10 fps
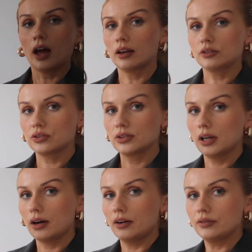And I just
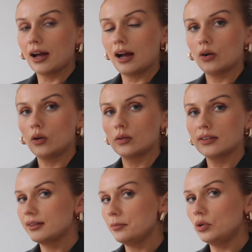love how
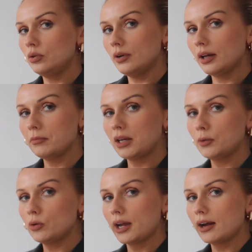simple and
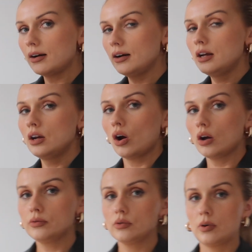minimal they are.
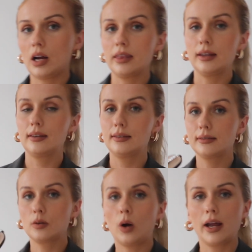Overall, I think this
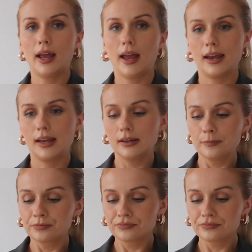is quite a